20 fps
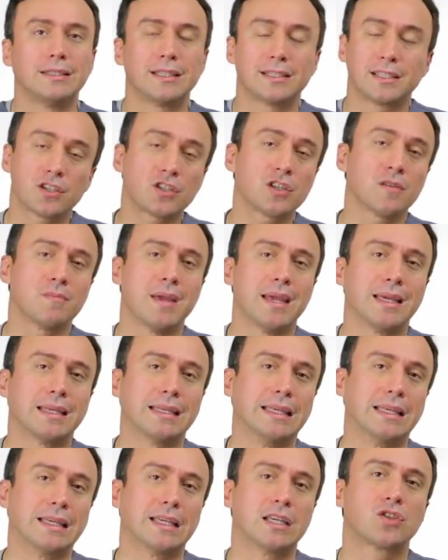decision
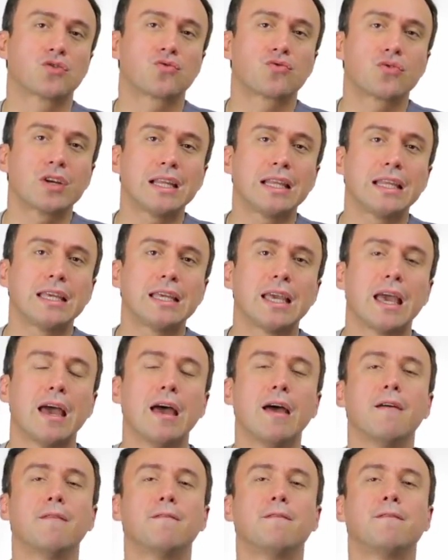making is really
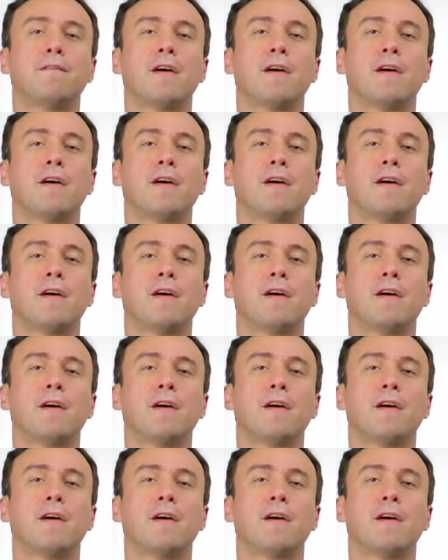a